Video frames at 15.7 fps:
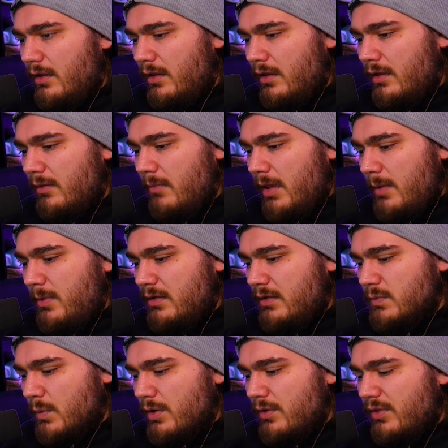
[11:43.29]
Maybe
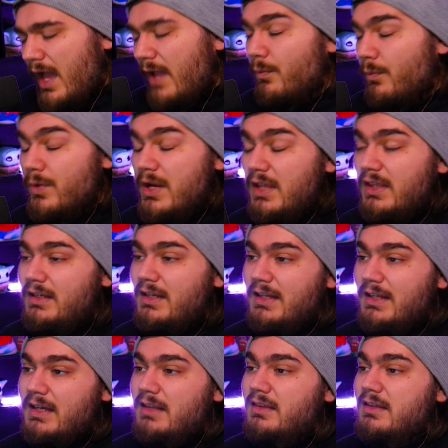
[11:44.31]
it's worth. I really need
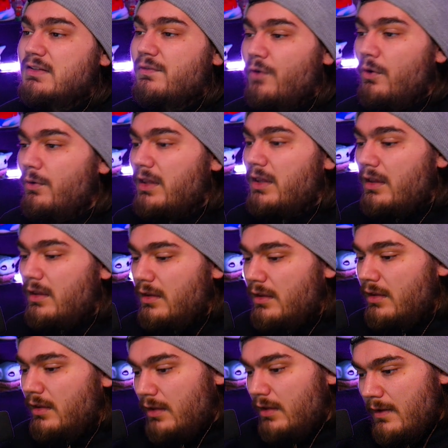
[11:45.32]
to get this Froakie.
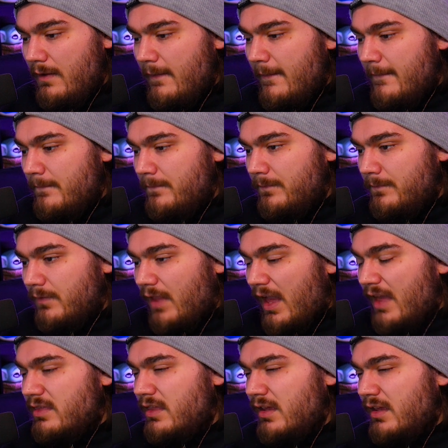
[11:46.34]

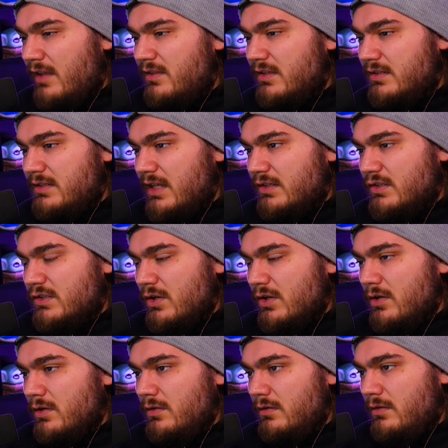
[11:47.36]
I think on this next
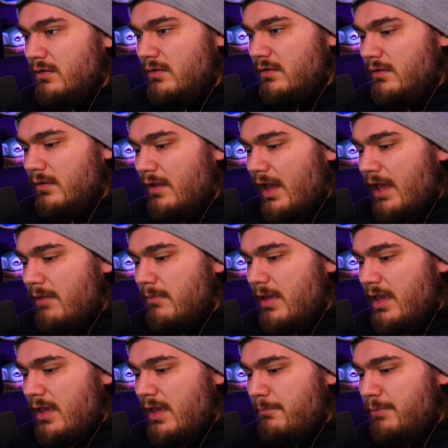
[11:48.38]
turn, I
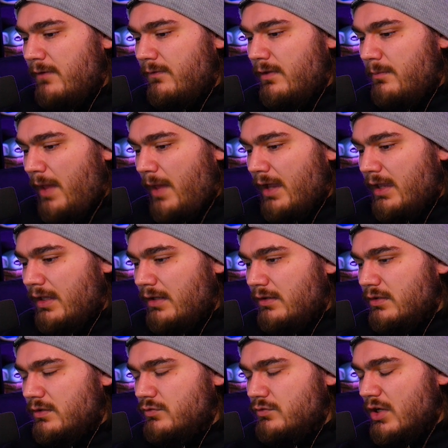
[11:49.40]
may pivot back
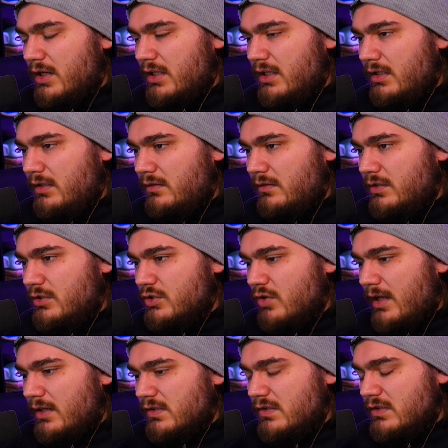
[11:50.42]
into the Dredigan to
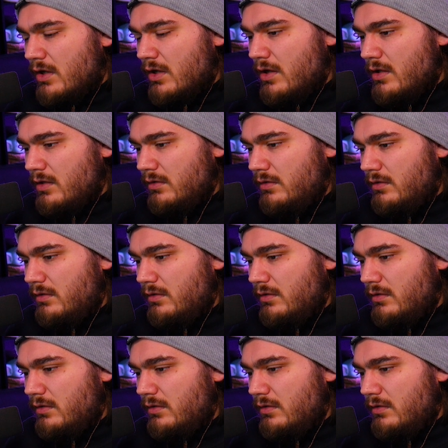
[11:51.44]
try to stall.